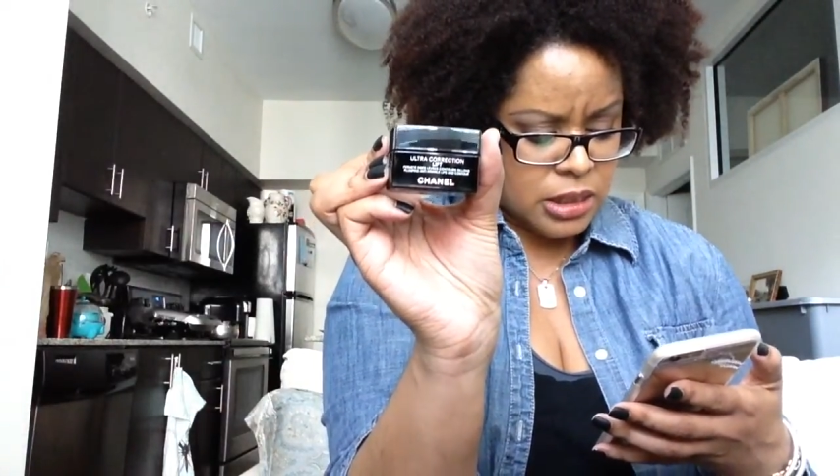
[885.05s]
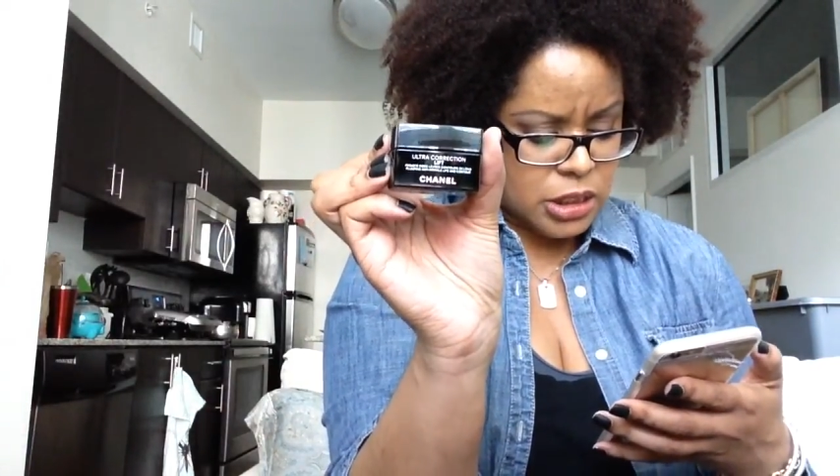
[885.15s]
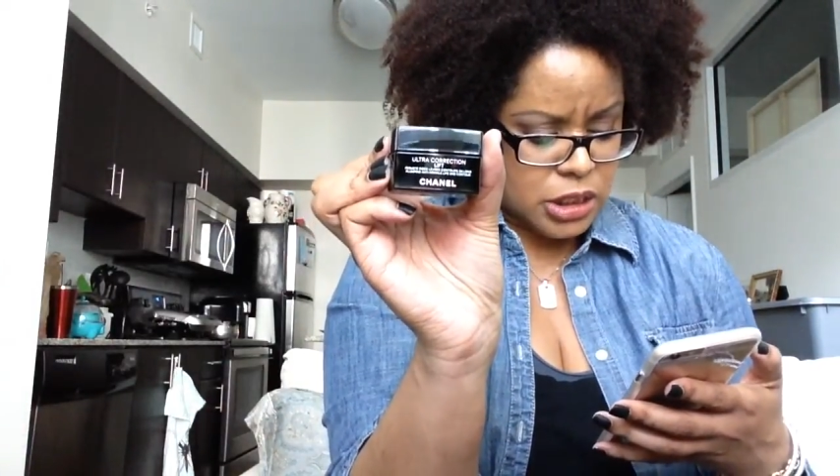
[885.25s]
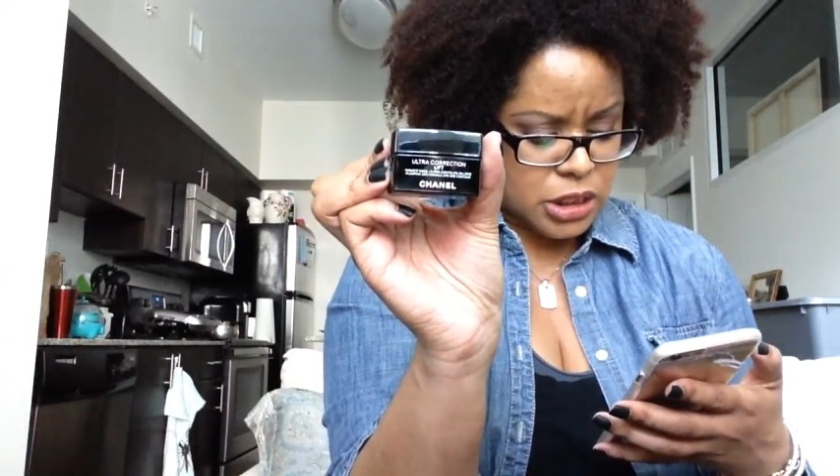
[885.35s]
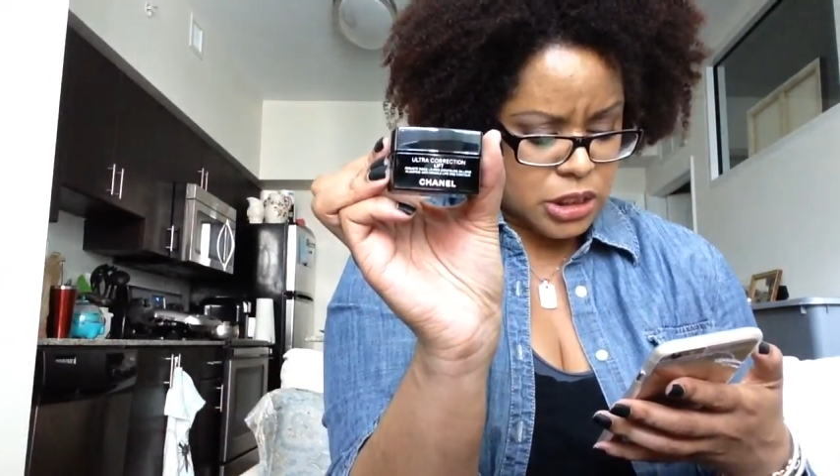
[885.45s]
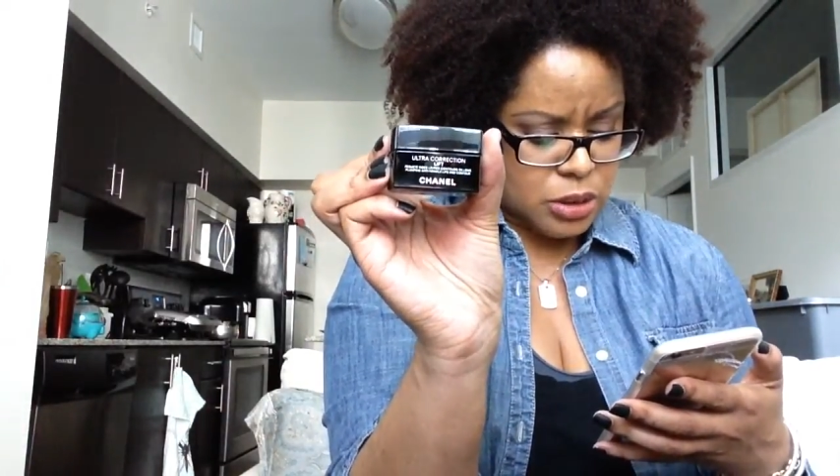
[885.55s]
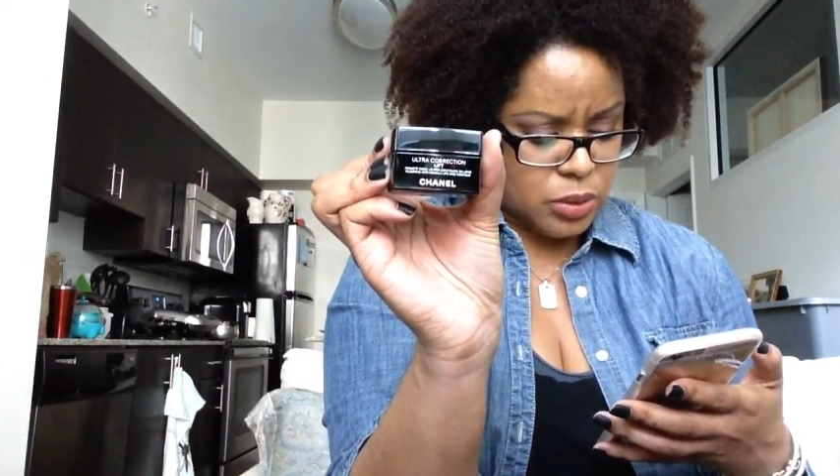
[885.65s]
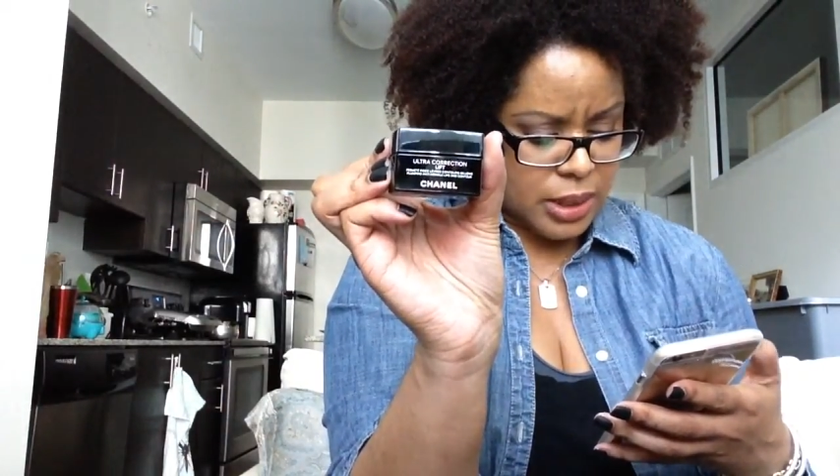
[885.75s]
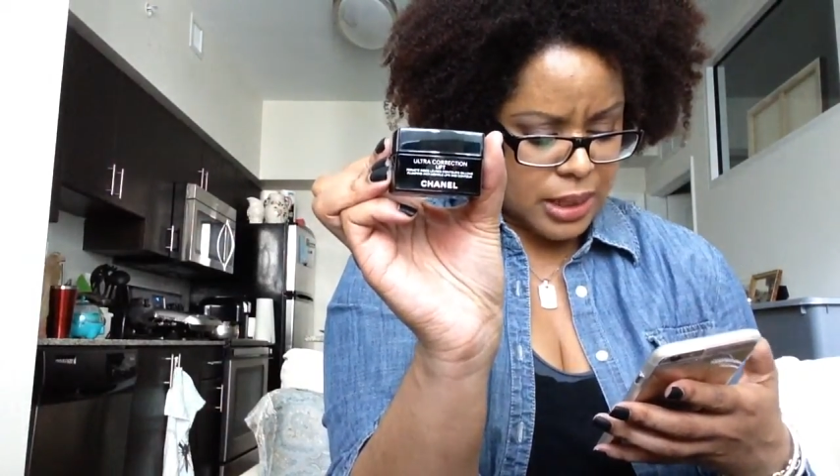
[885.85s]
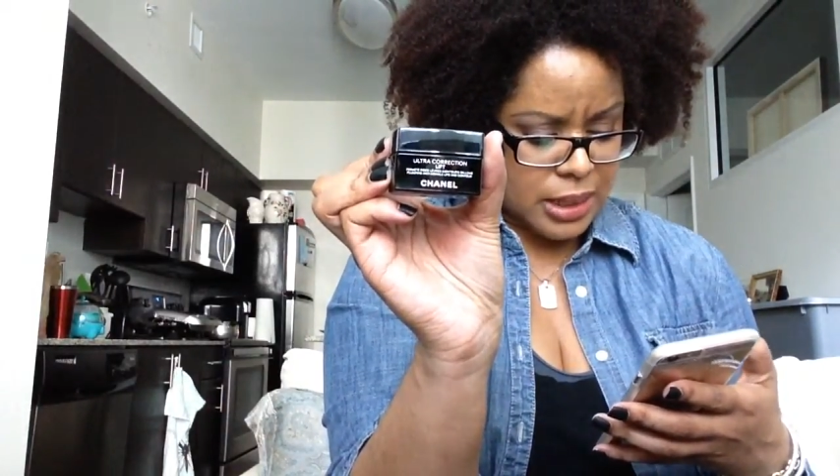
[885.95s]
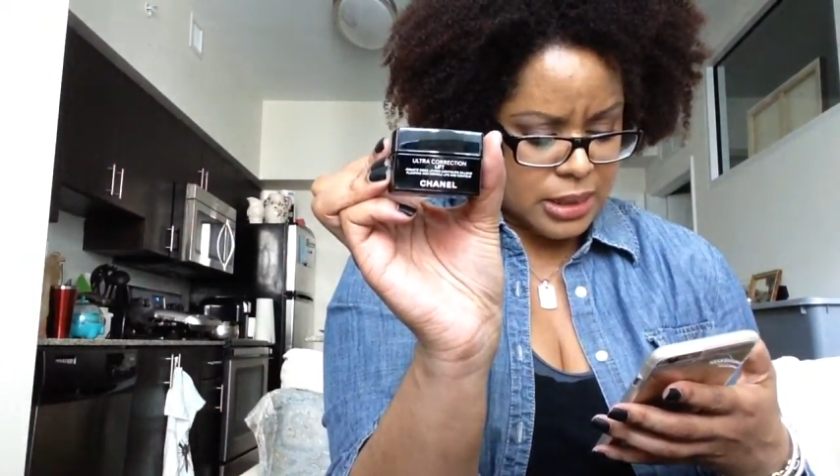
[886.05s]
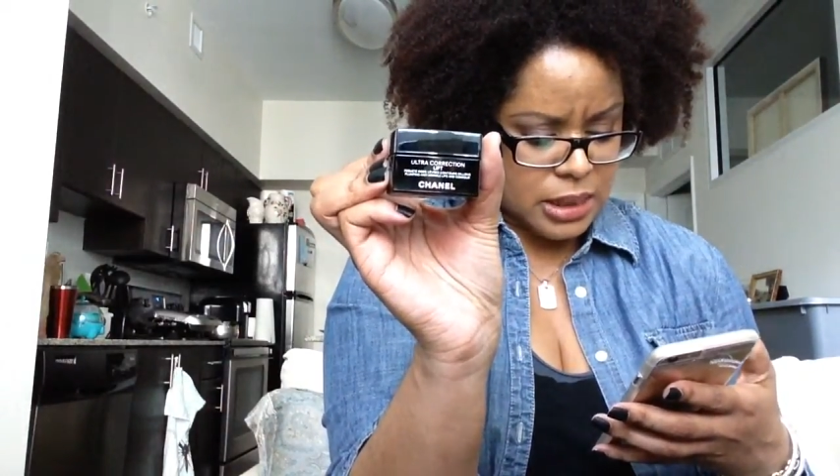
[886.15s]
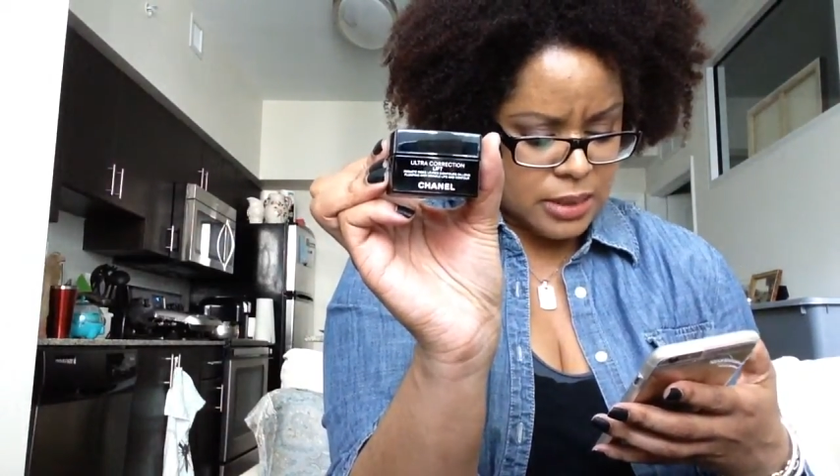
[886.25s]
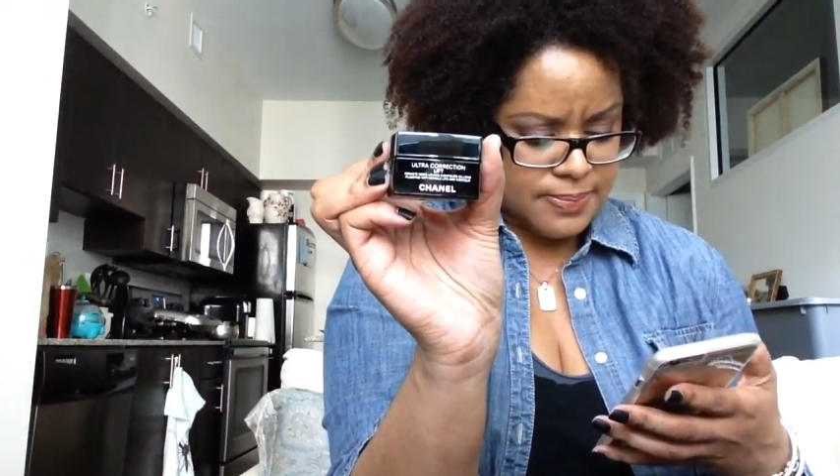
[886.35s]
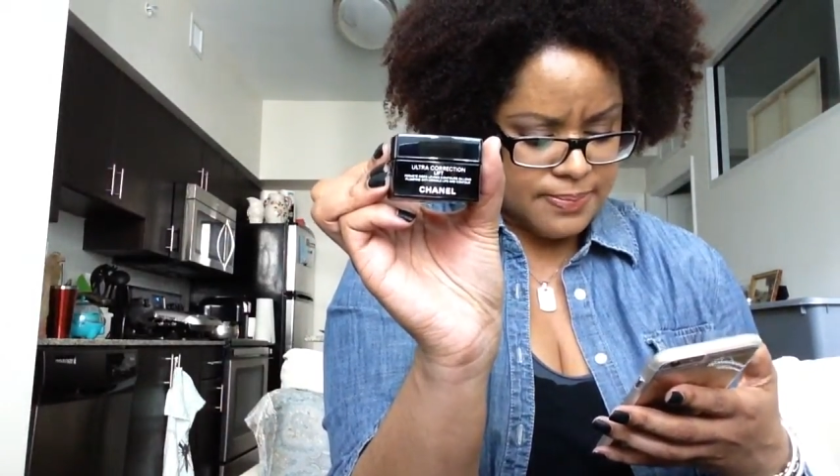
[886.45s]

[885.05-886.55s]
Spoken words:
to do it.